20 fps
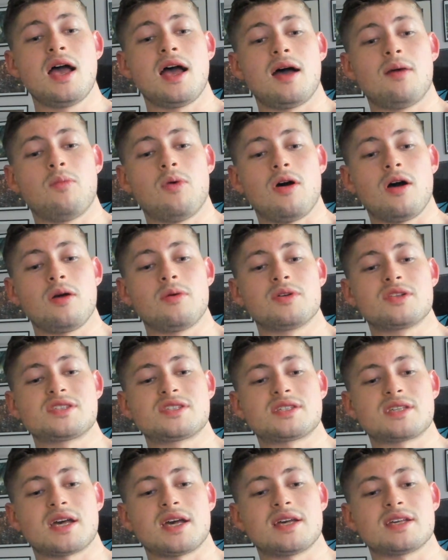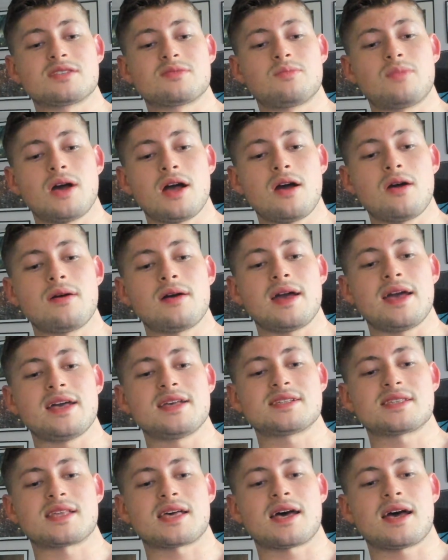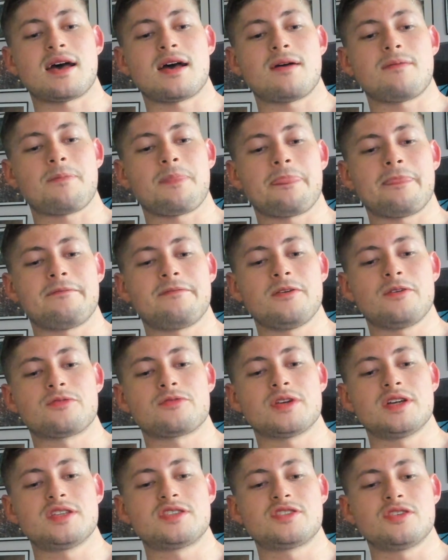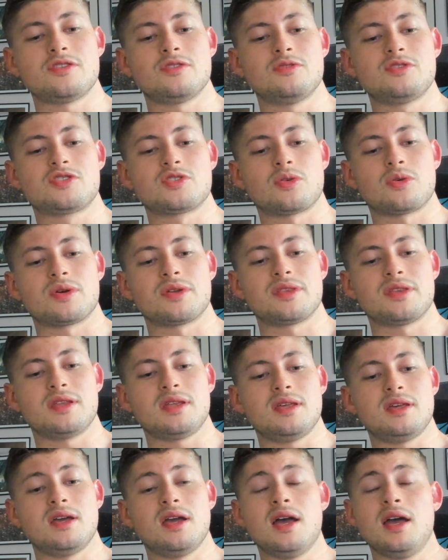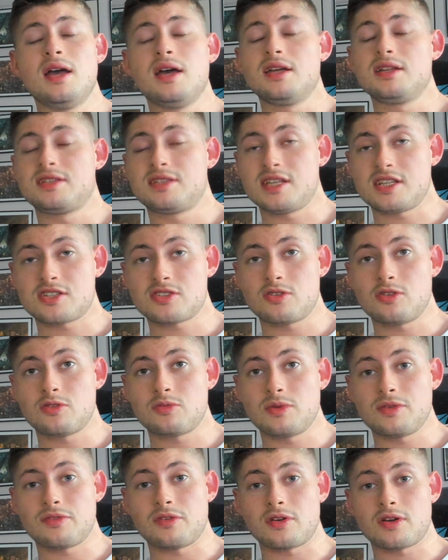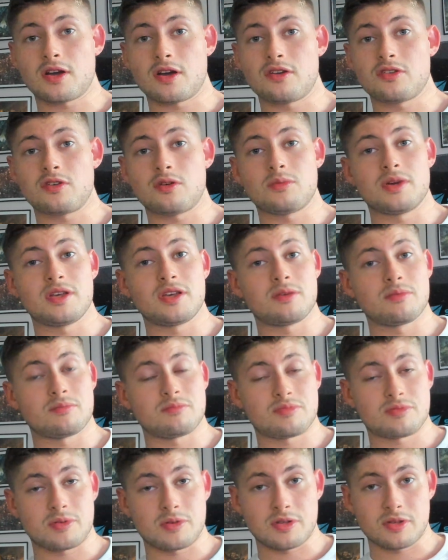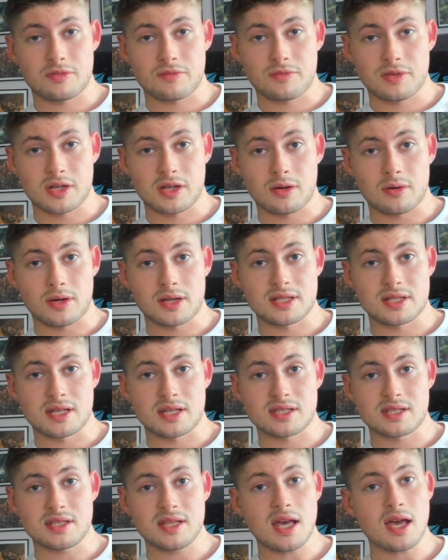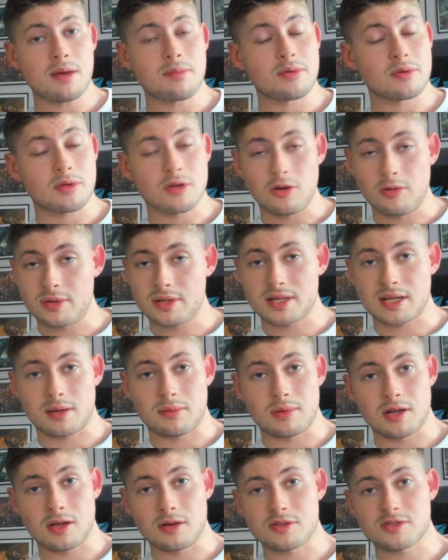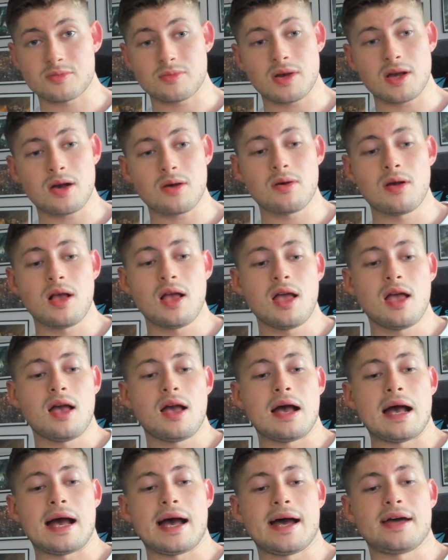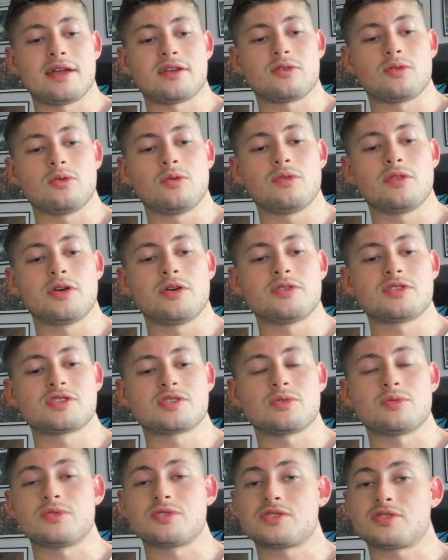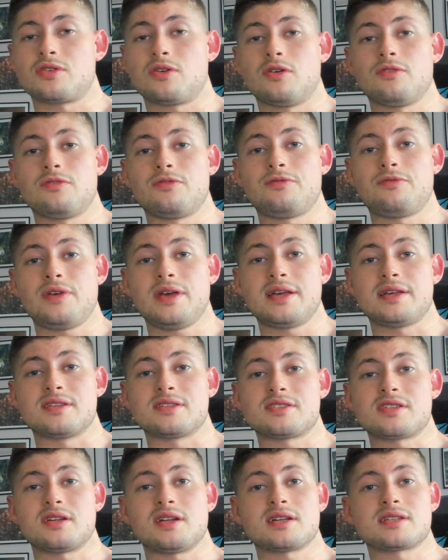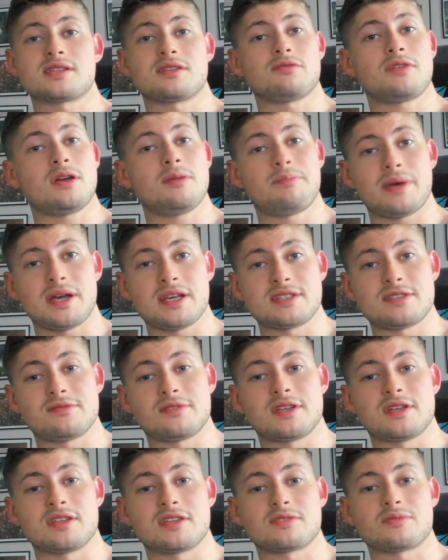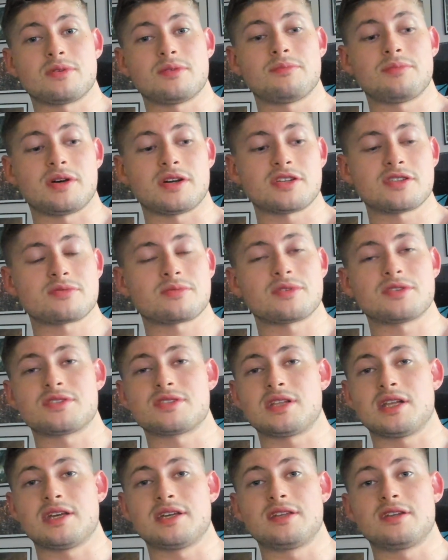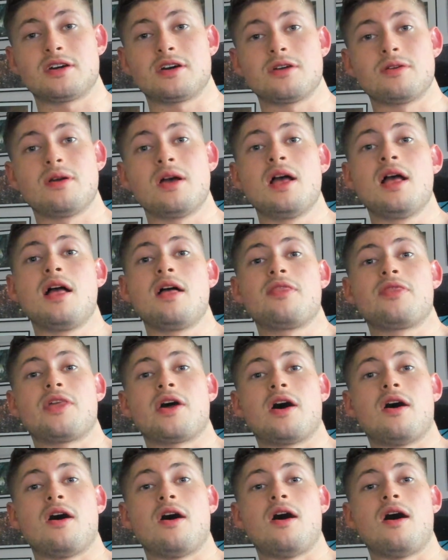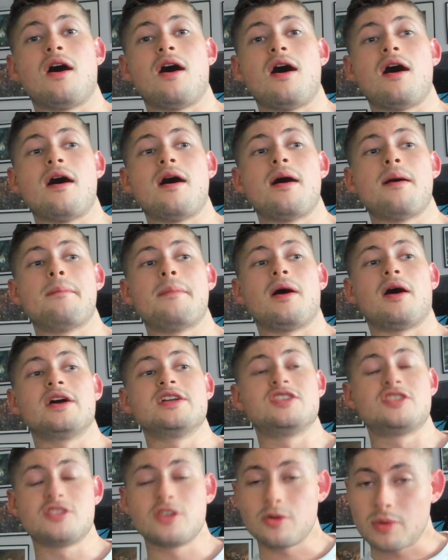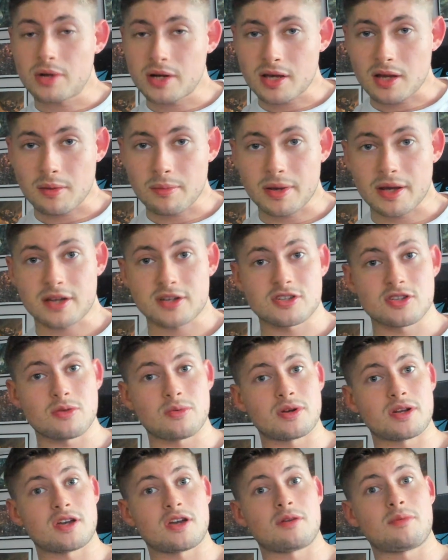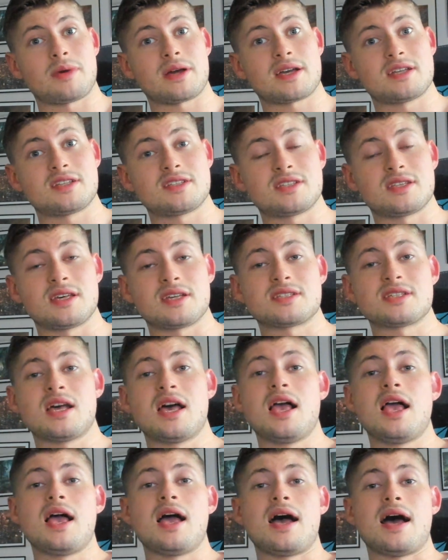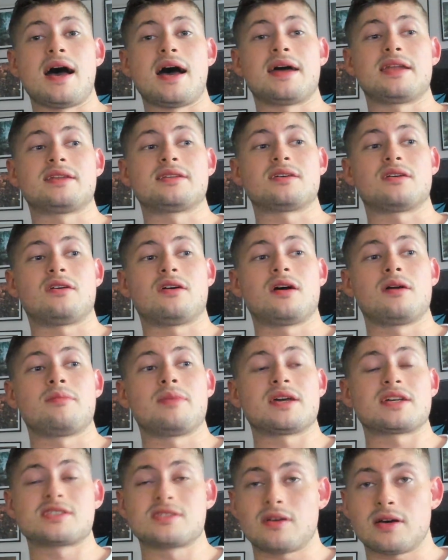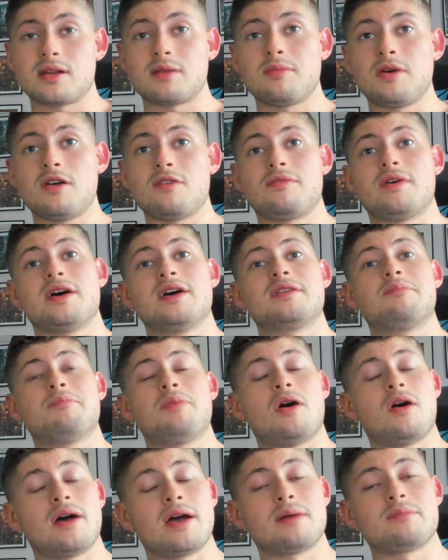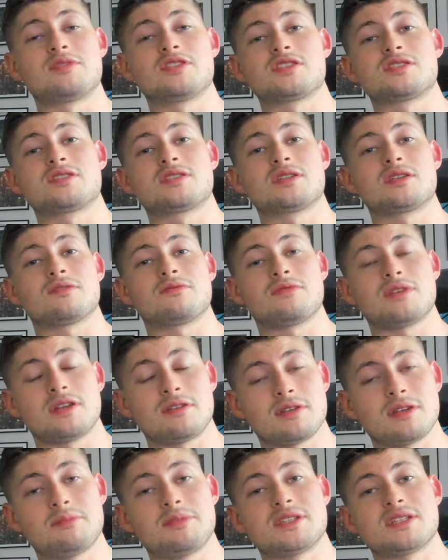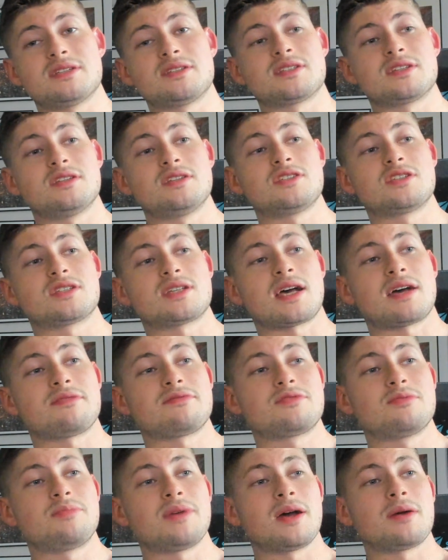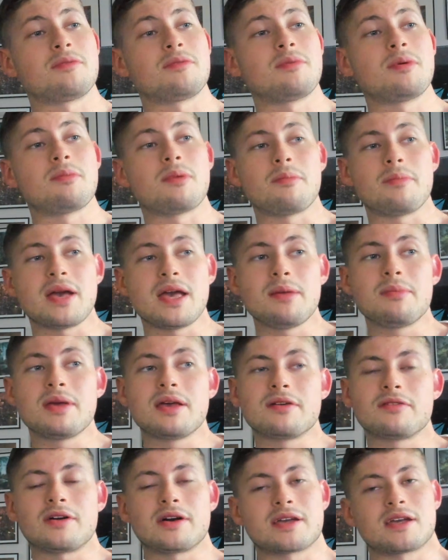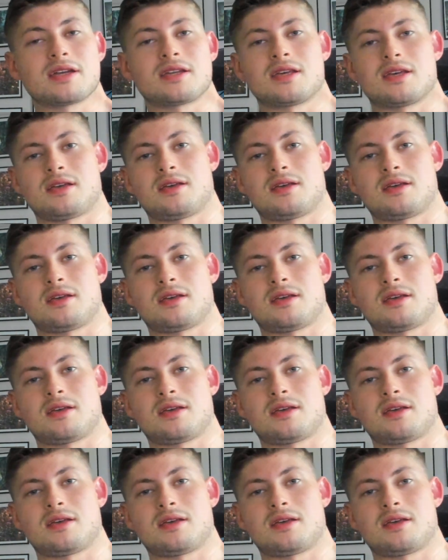What I would say as well is that feel free to join the Discord we've got going on, where you can put video ideas in there, but comment down below as well, and all those sorts of things. So like I said, very basic video this one, but I just wanted to let you know that I do want to come back, do want to go back into this, and I'm excited and motivated, but I am just really, really busy, so you just have to bear with me. But maybe if I could,